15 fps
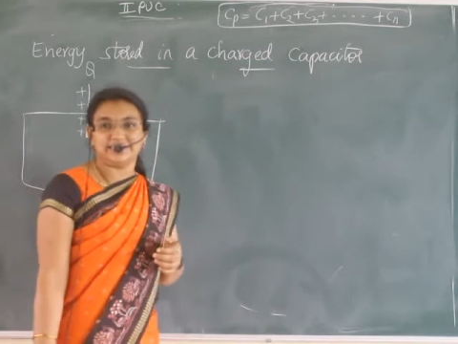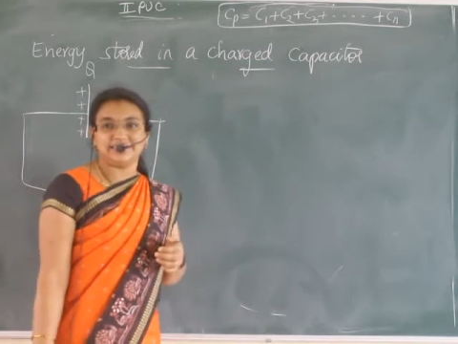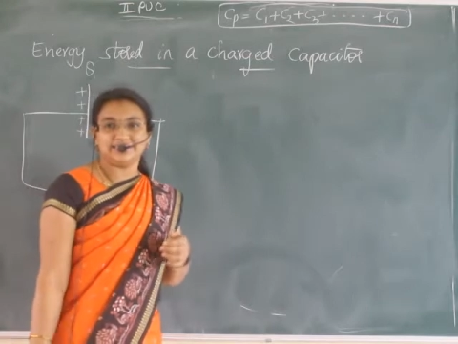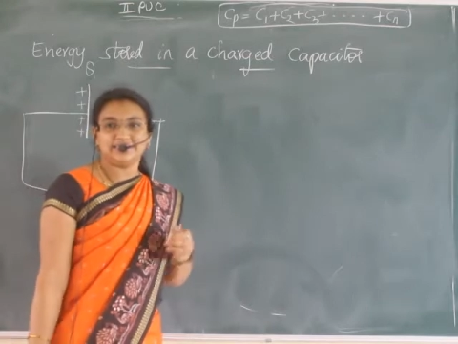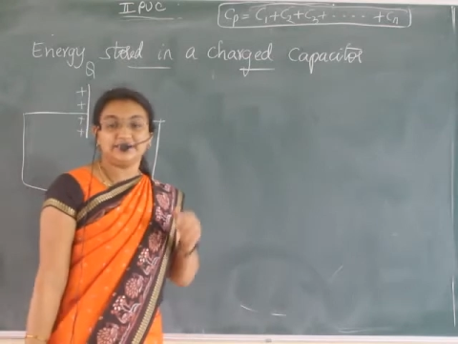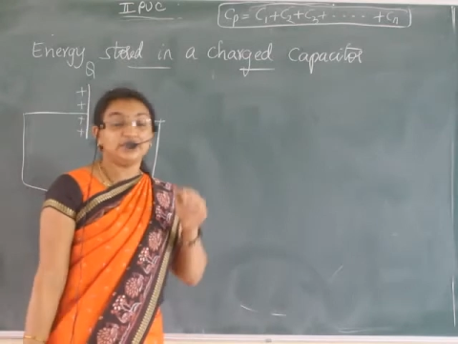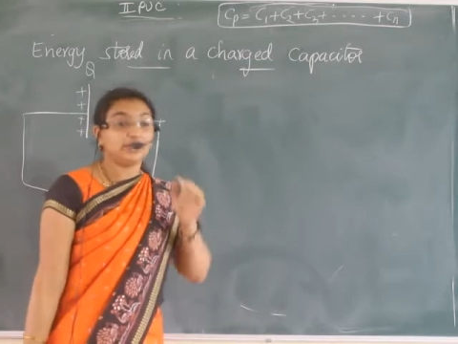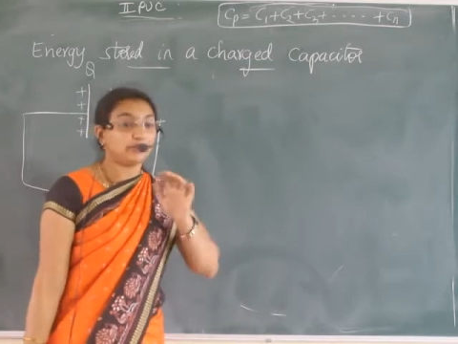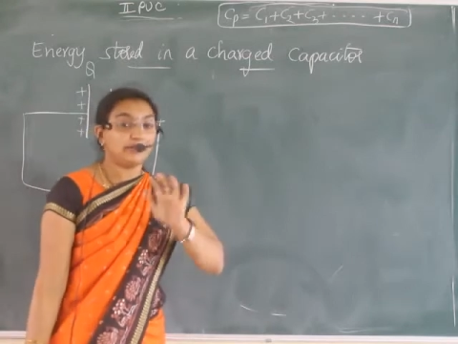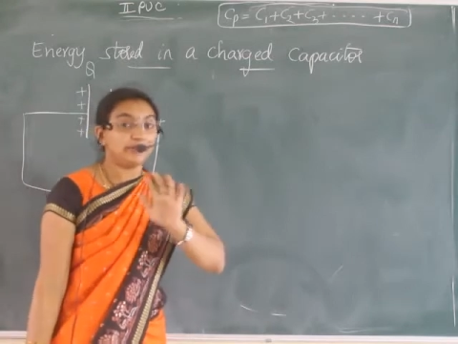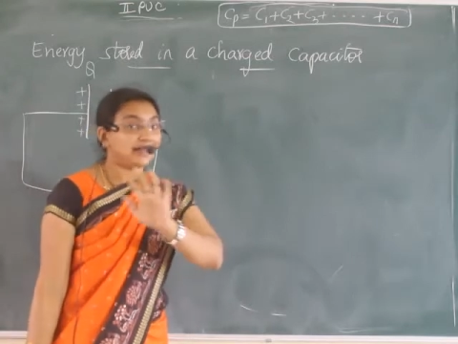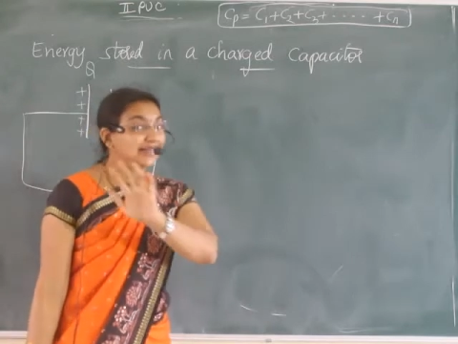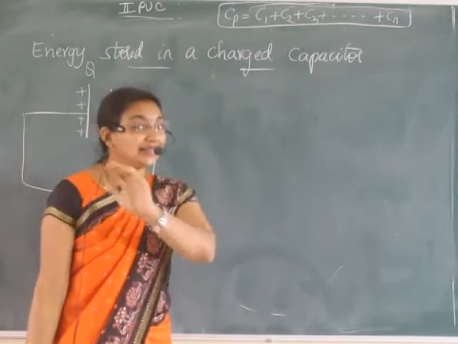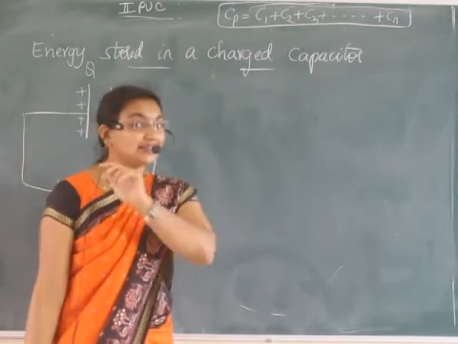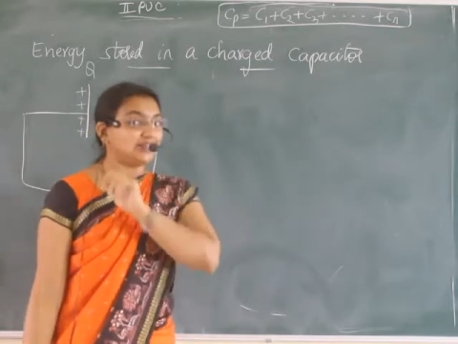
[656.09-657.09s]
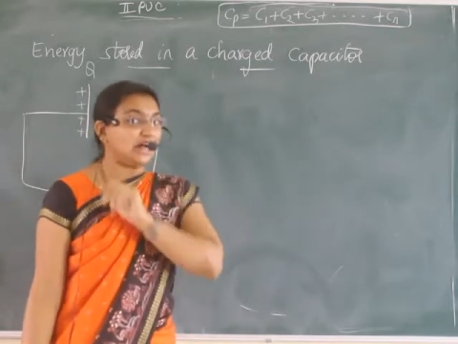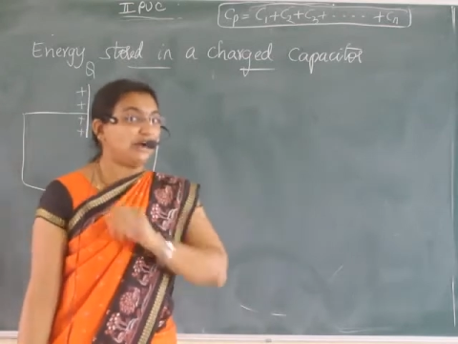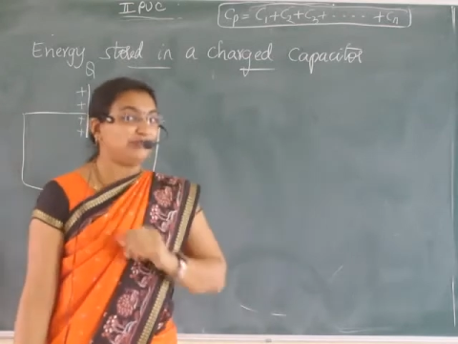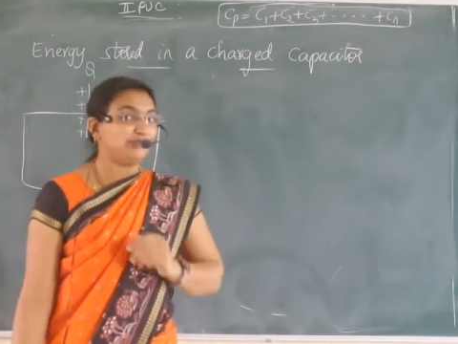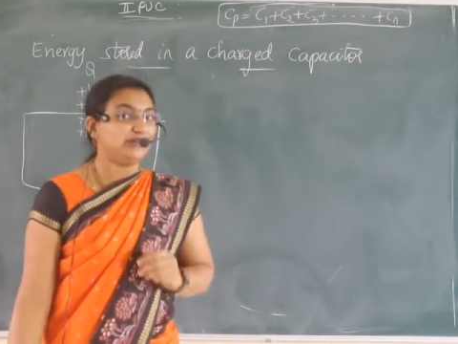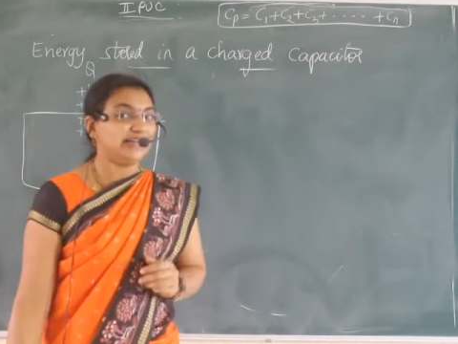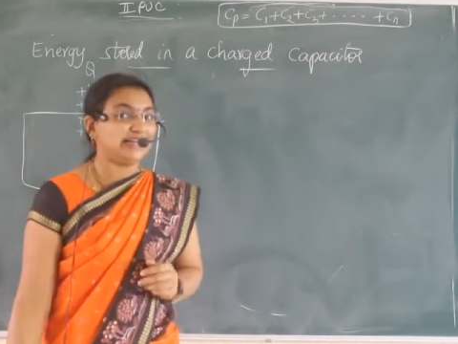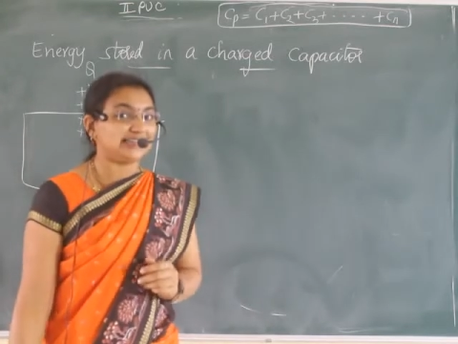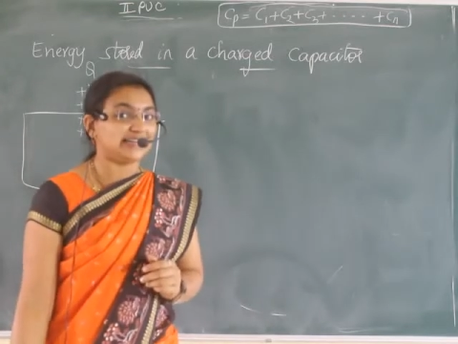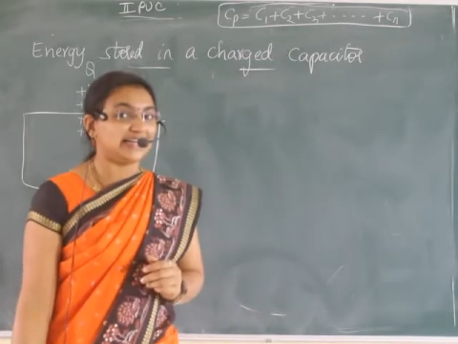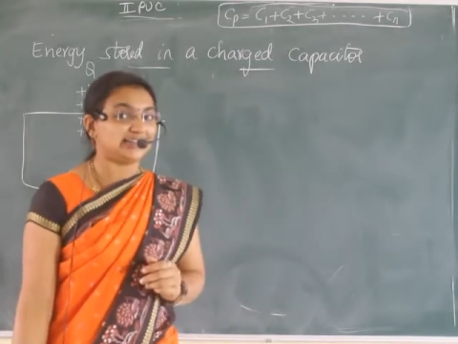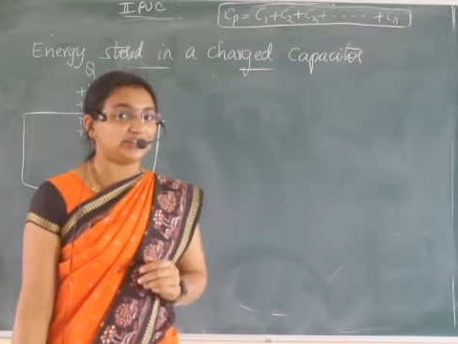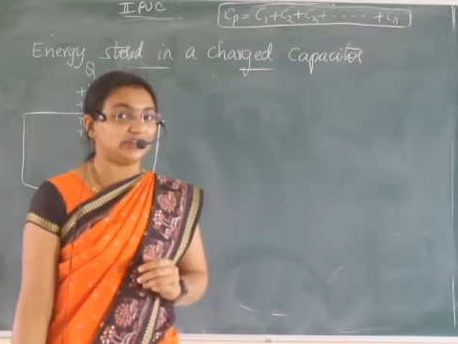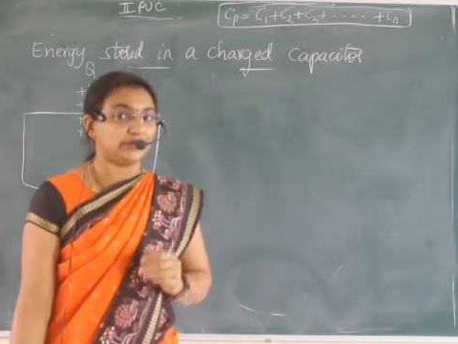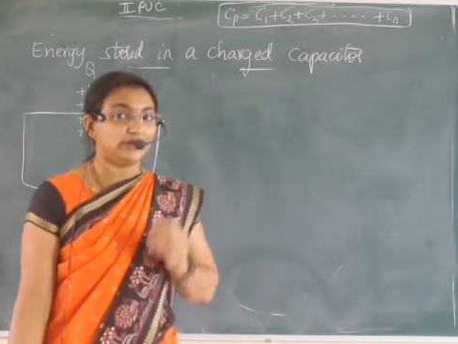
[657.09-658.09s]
Your mobile is not fully charged now.